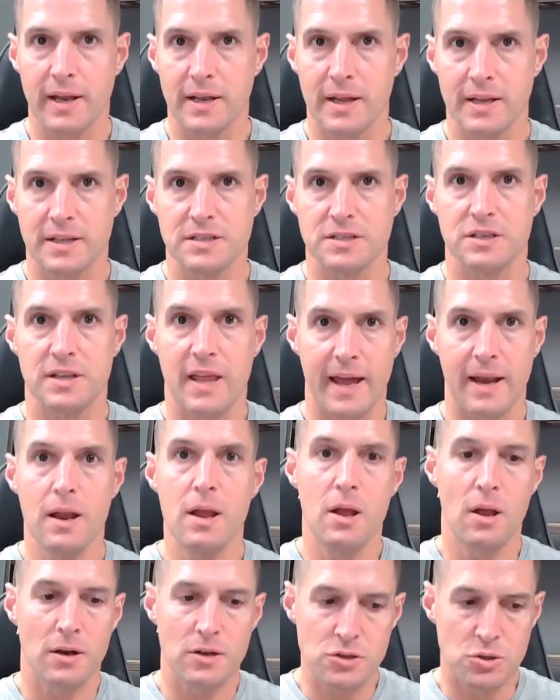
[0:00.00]
It's that
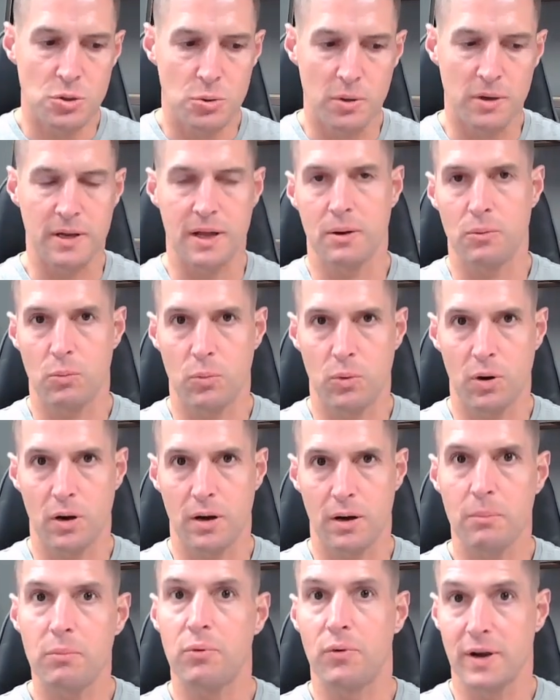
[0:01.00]
doing that
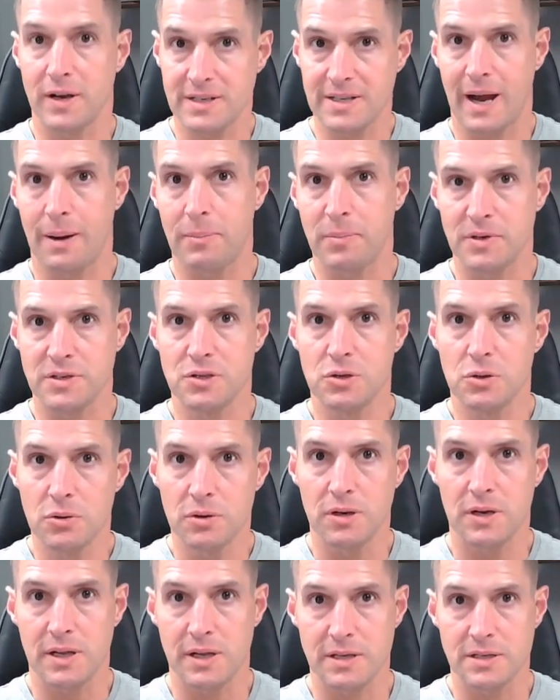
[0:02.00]
work brings
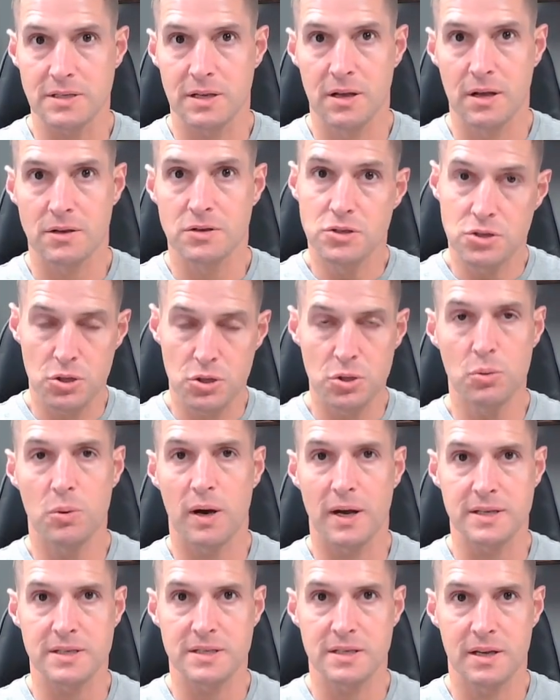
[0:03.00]
opportunities to
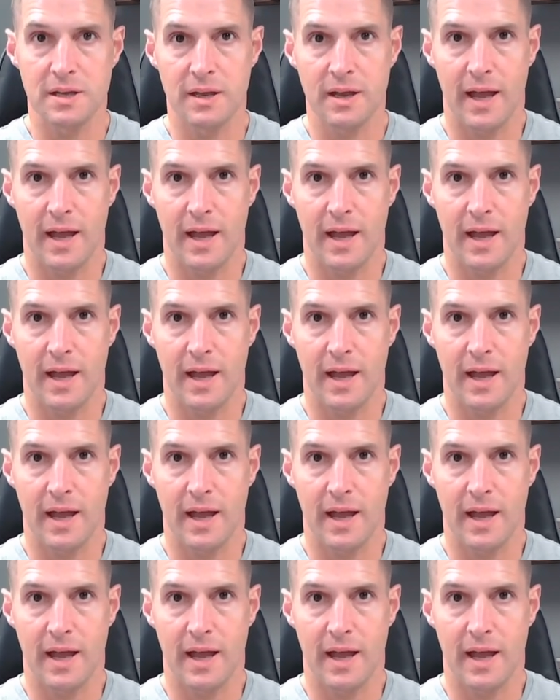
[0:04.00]
us.